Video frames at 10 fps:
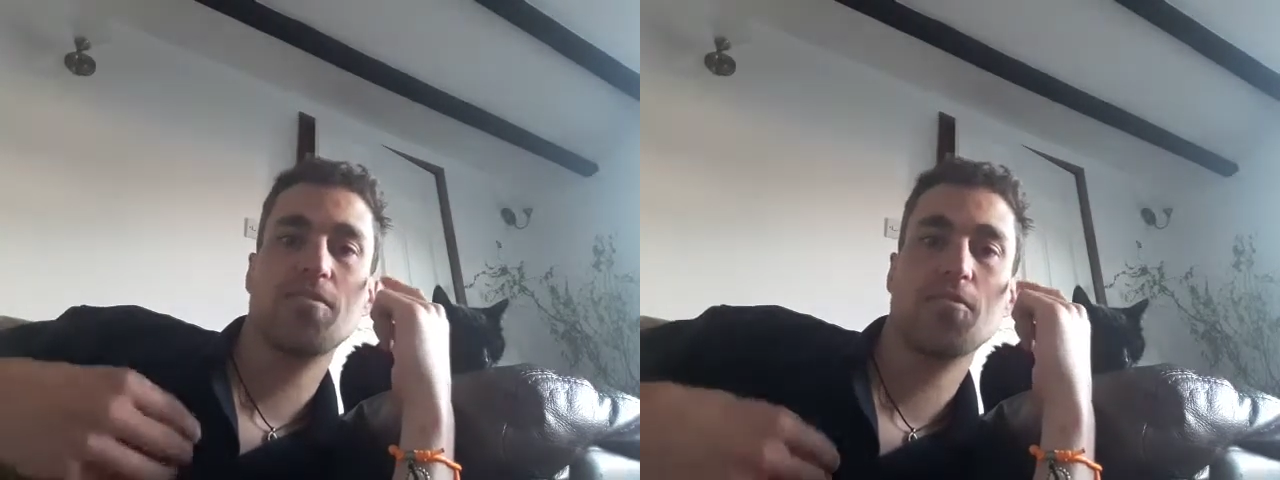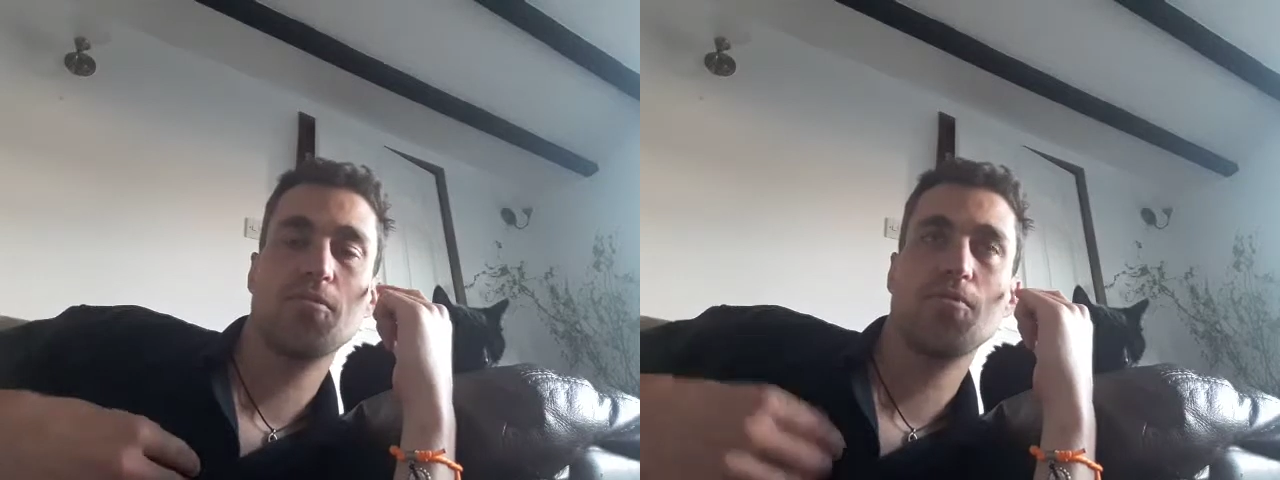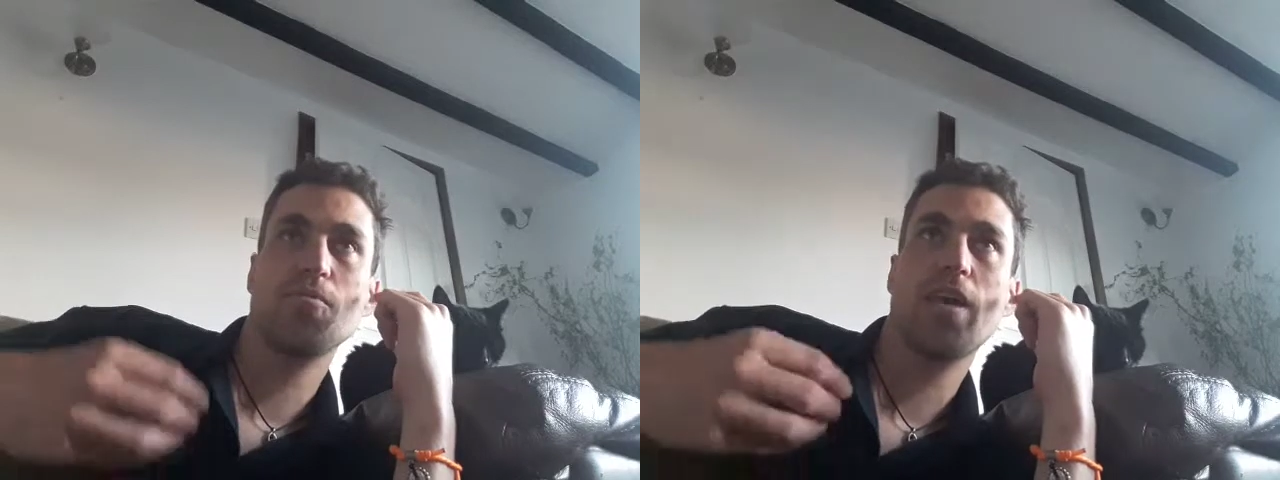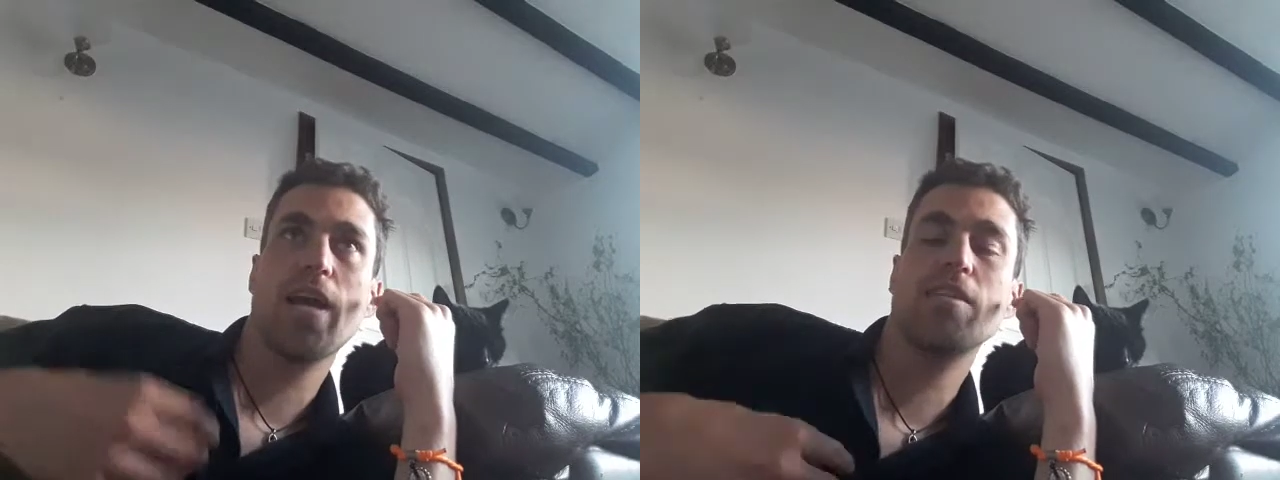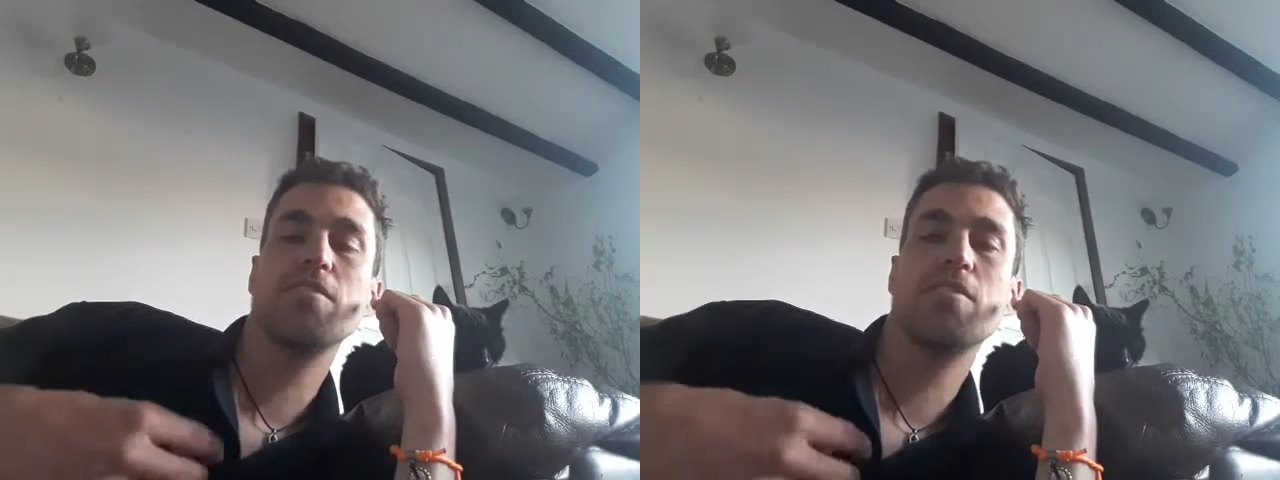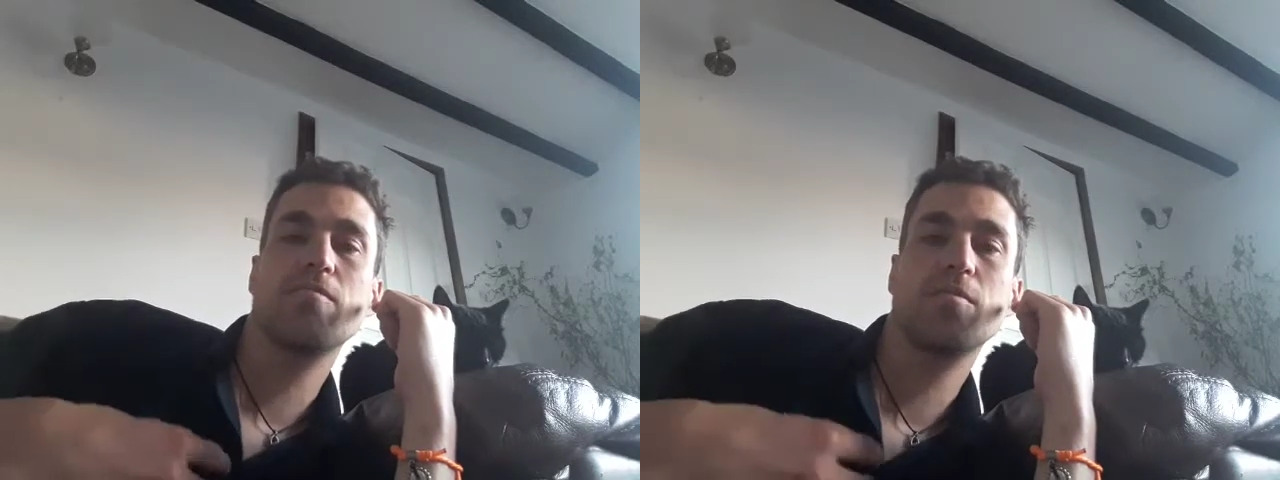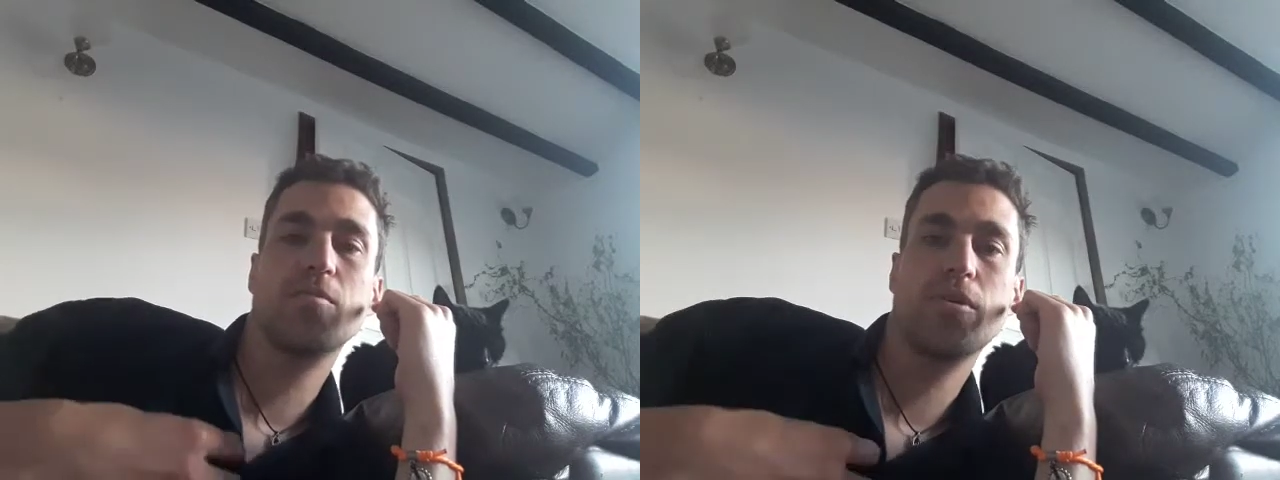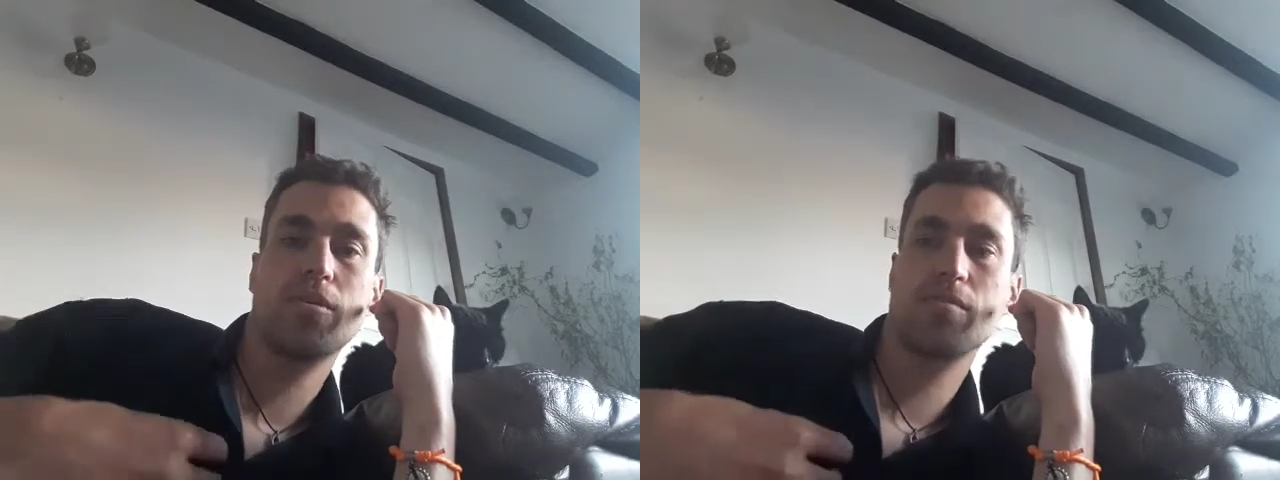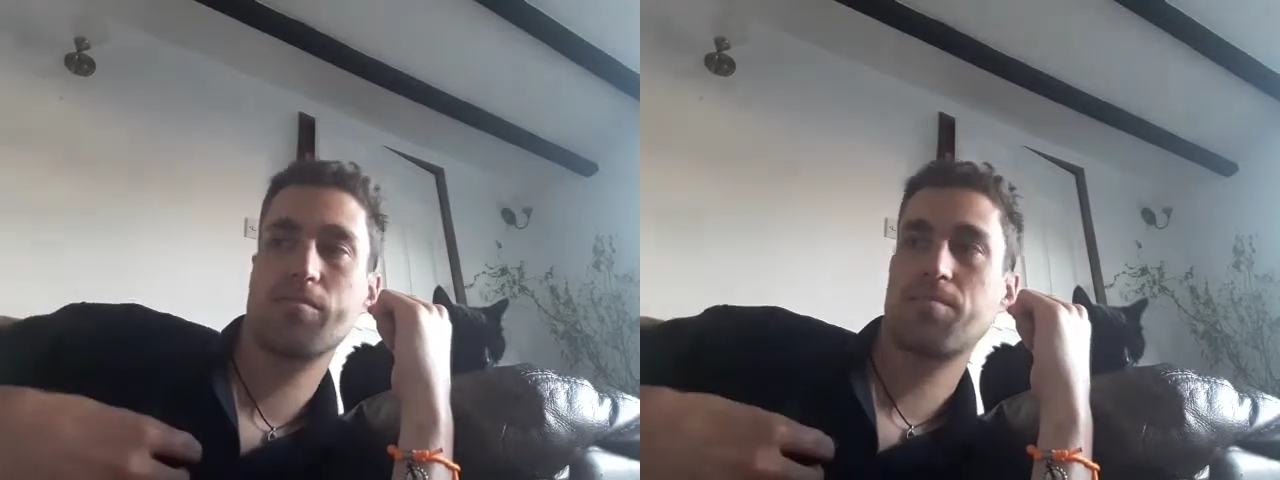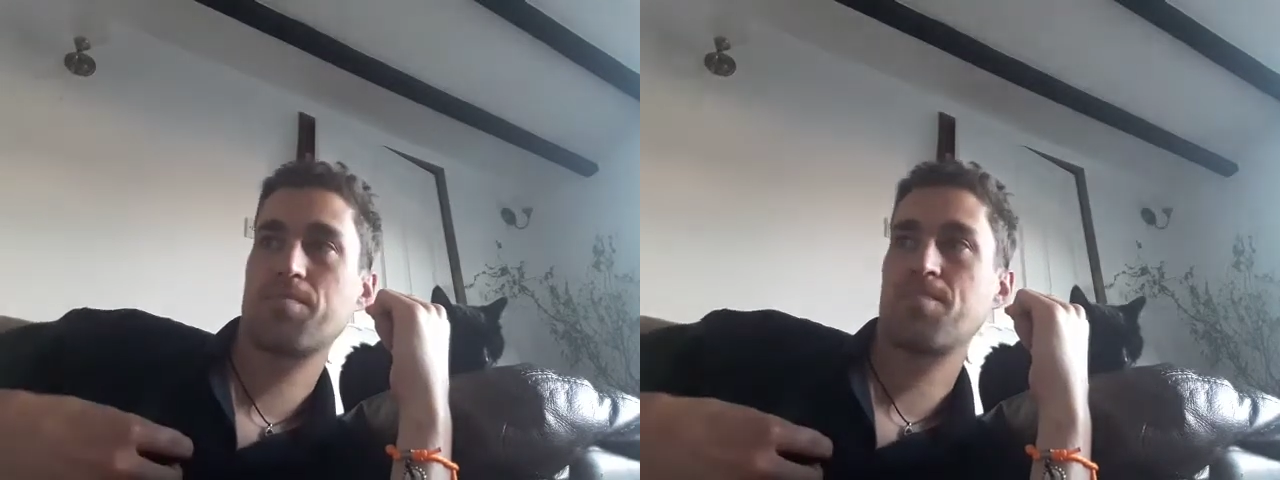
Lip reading: to the energy of the person.